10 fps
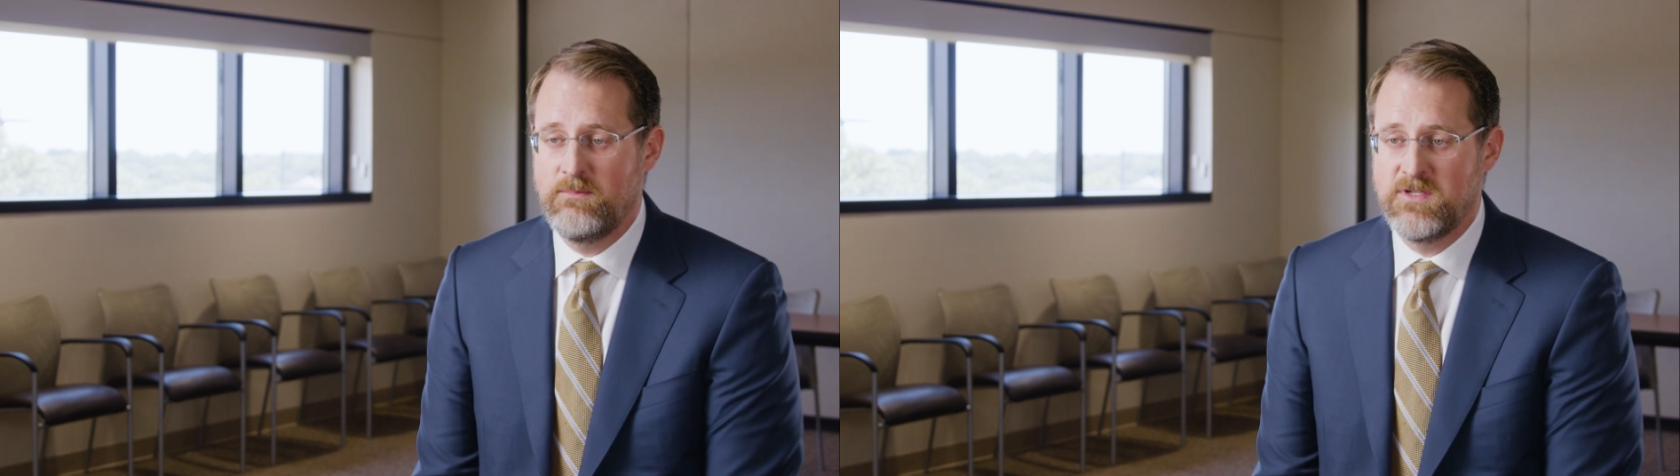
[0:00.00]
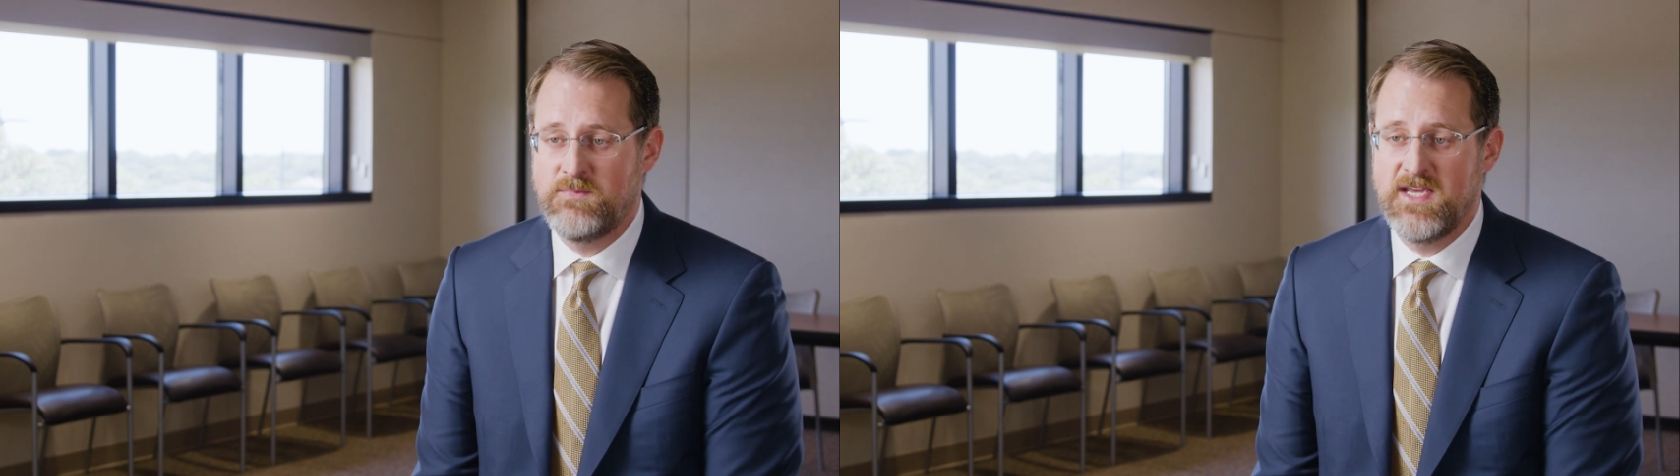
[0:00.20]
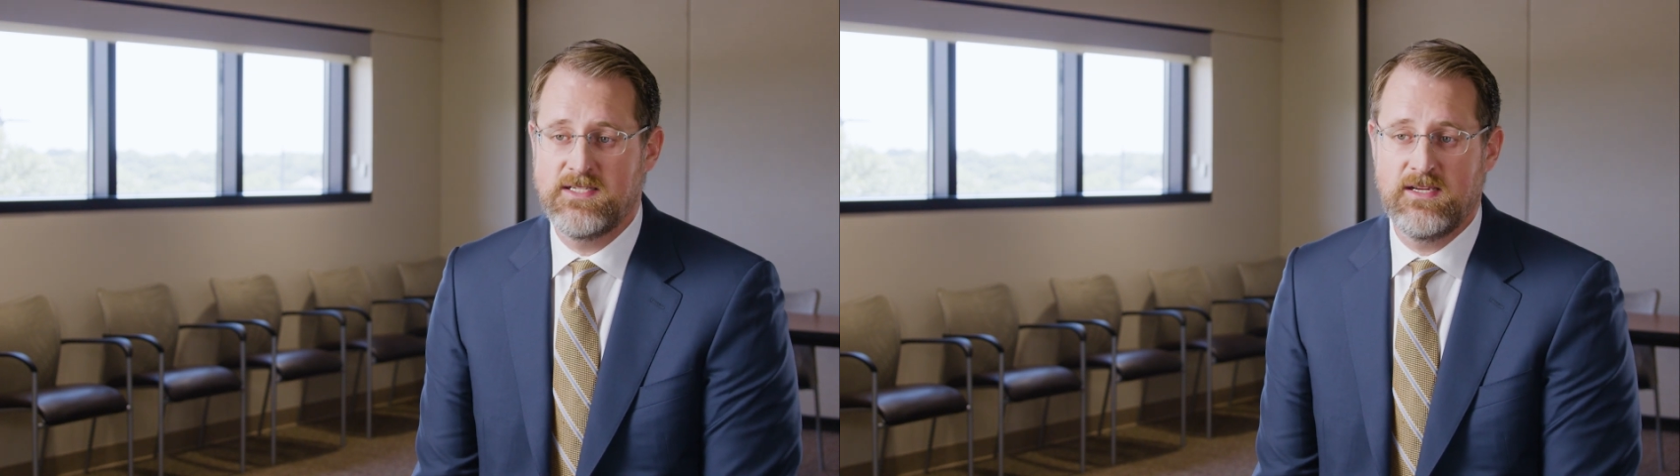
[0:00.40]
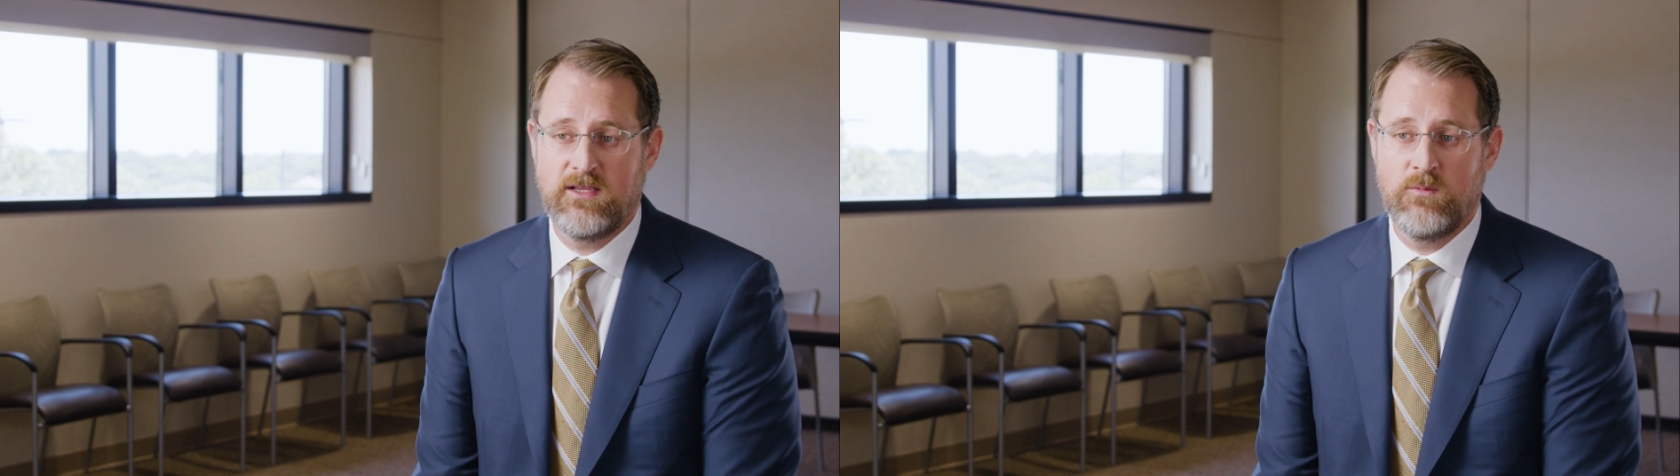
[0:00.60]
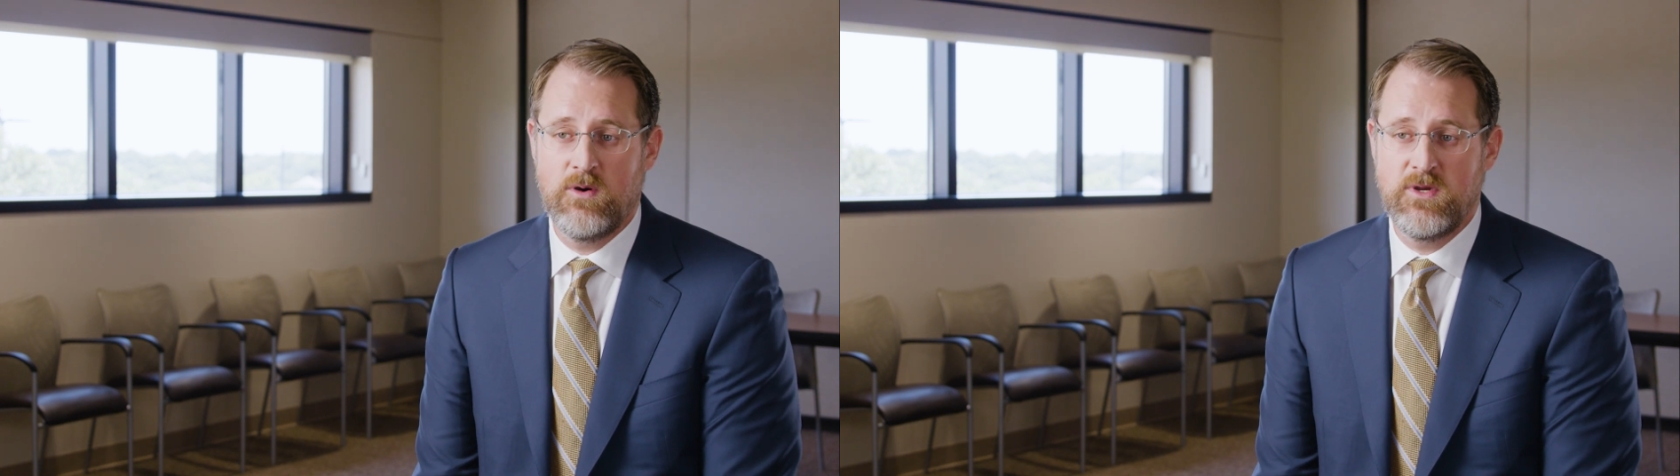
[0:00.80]
is
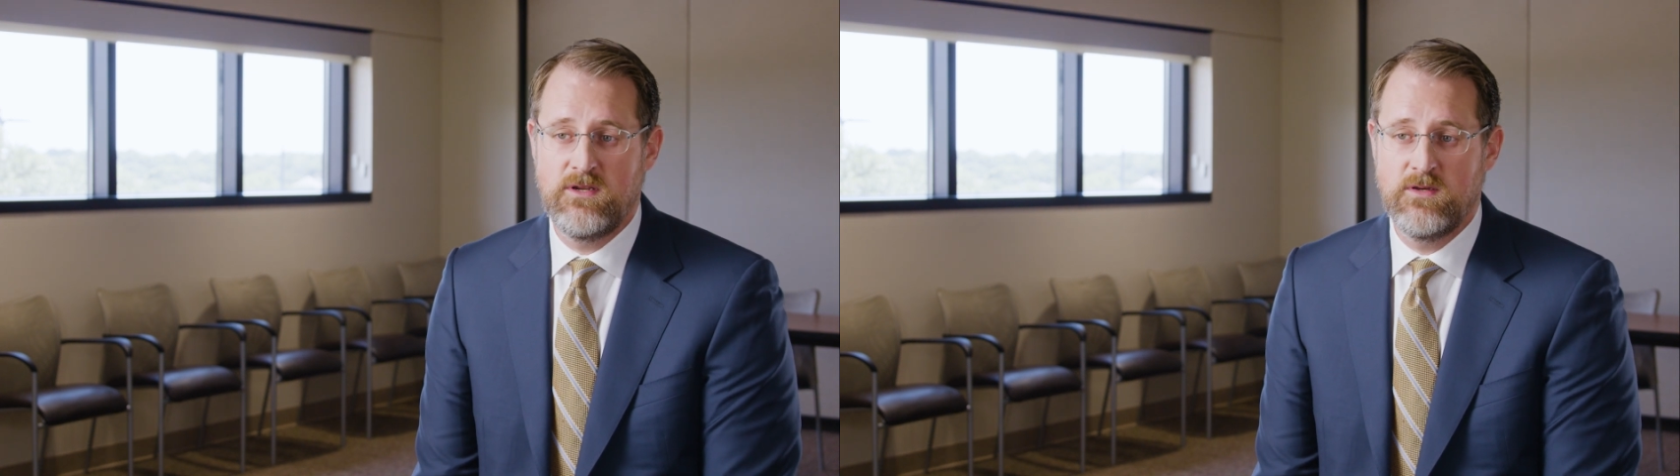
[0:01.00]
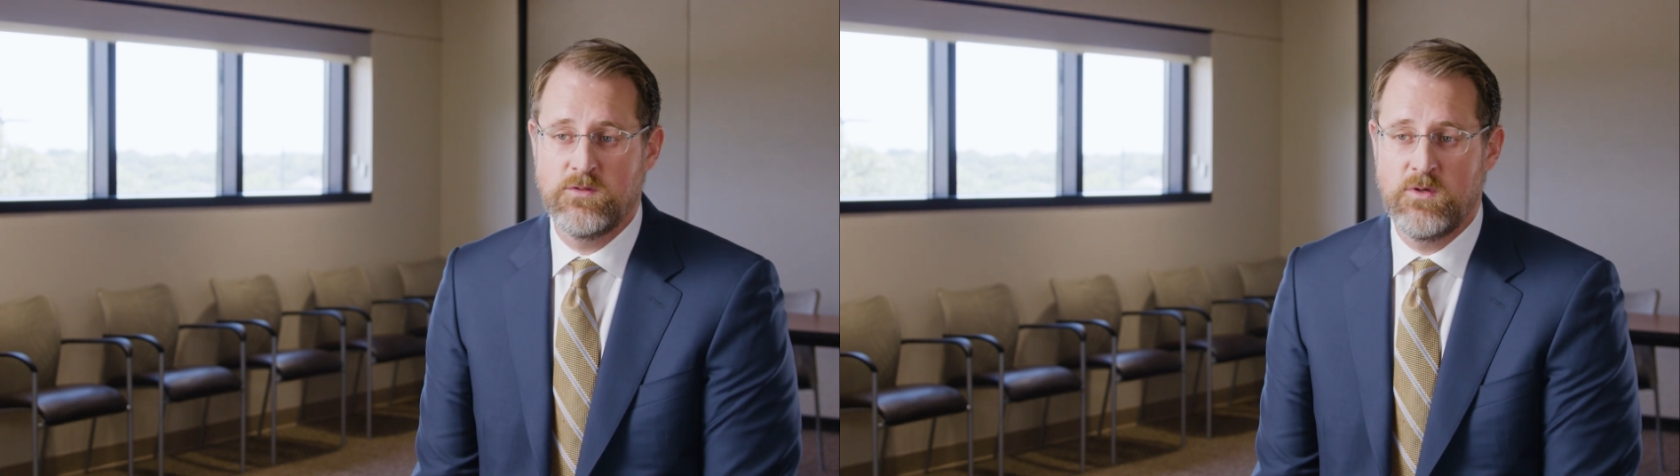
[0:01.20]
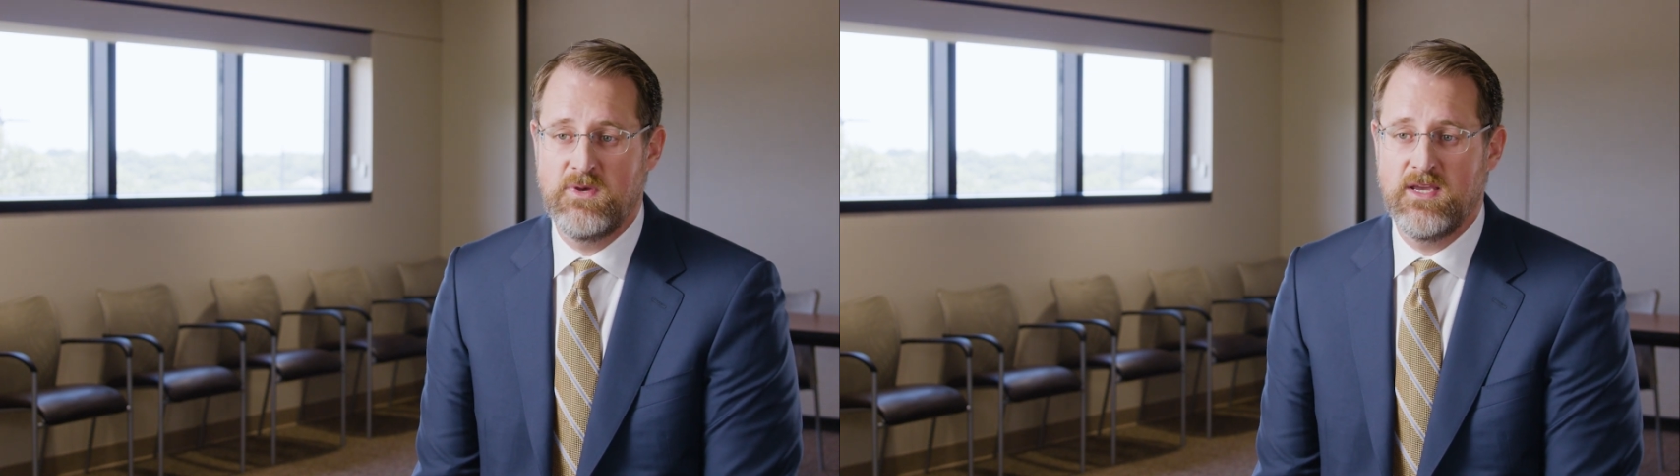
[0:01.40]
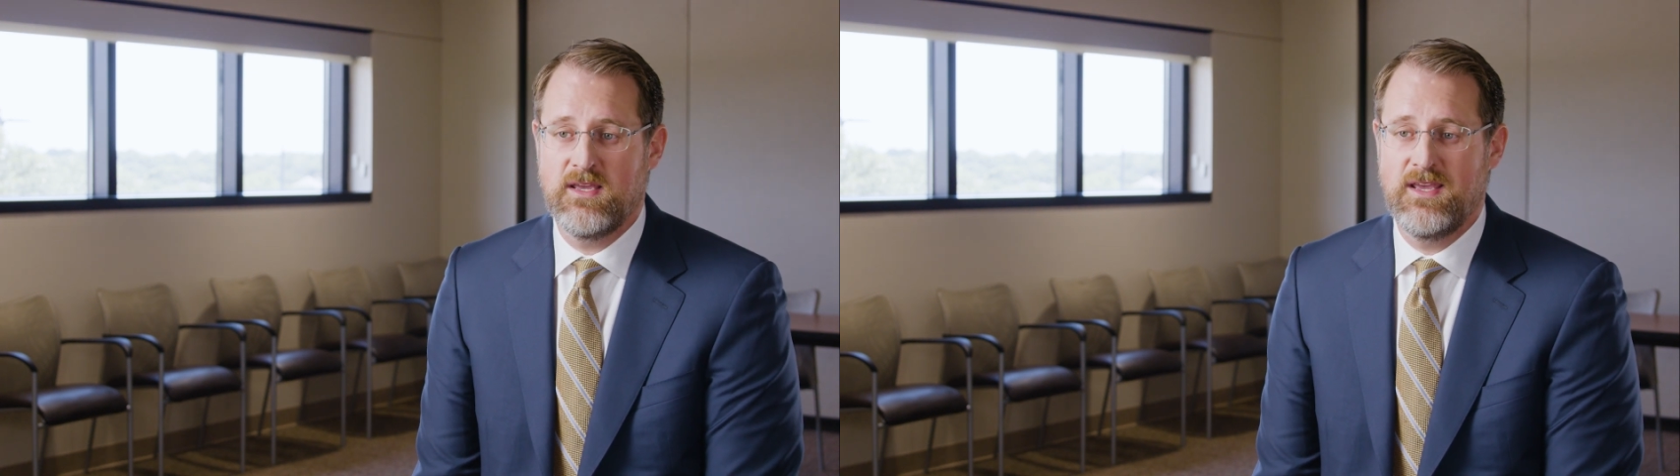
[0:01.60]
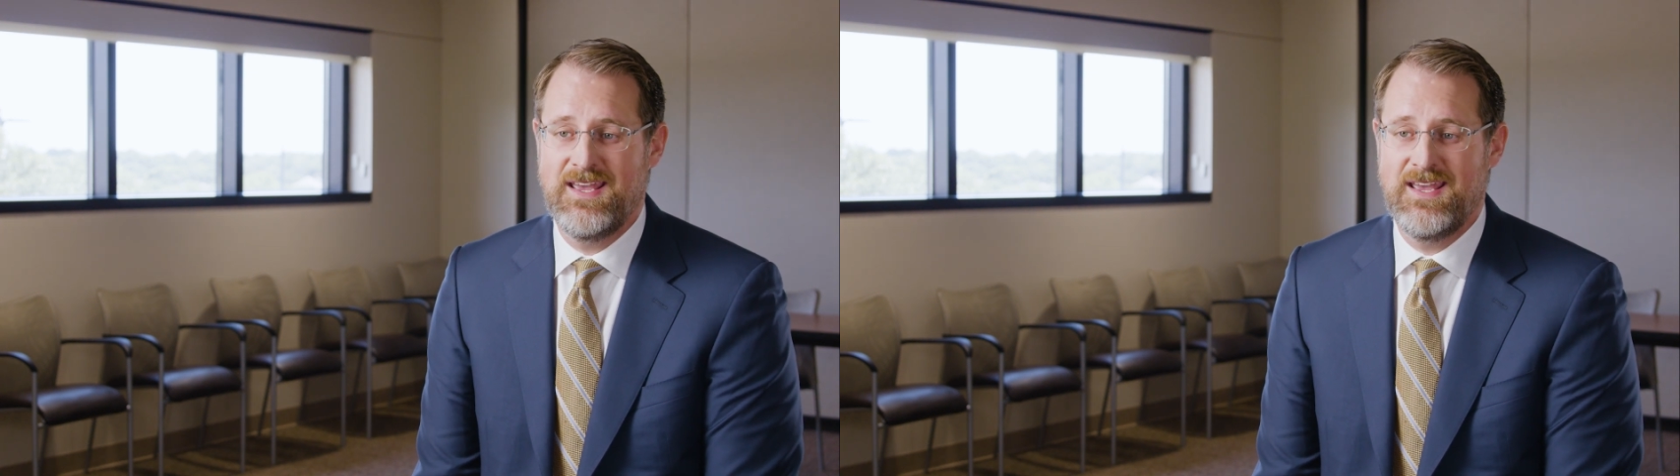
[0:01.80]
basically what we do is we pick